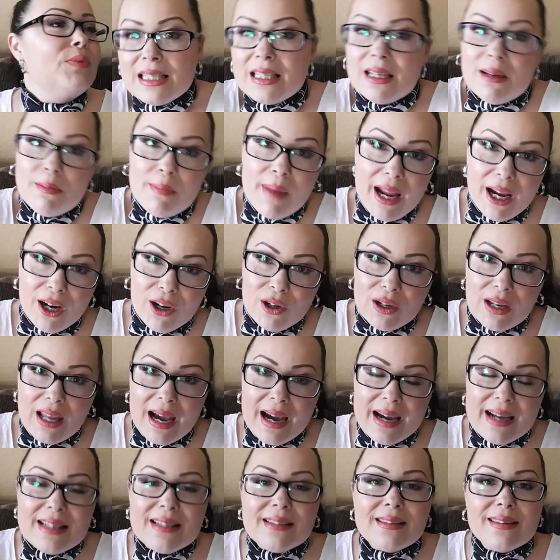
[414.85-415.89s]
Some
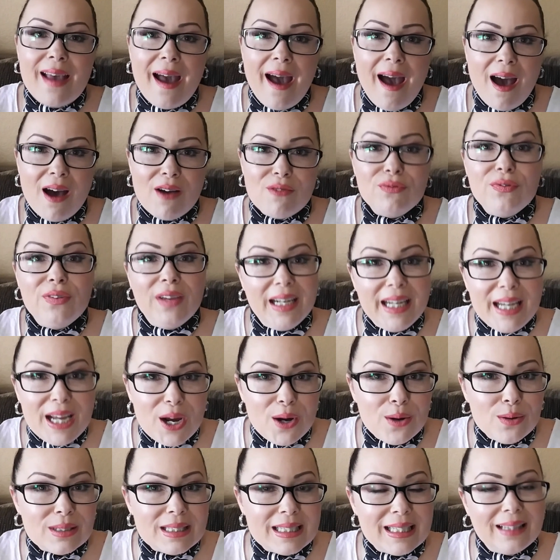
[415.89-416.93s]
airlines have
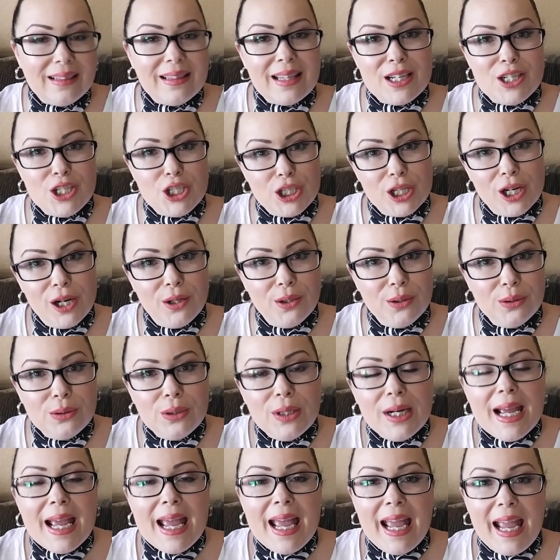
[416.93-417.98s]
videos that they show,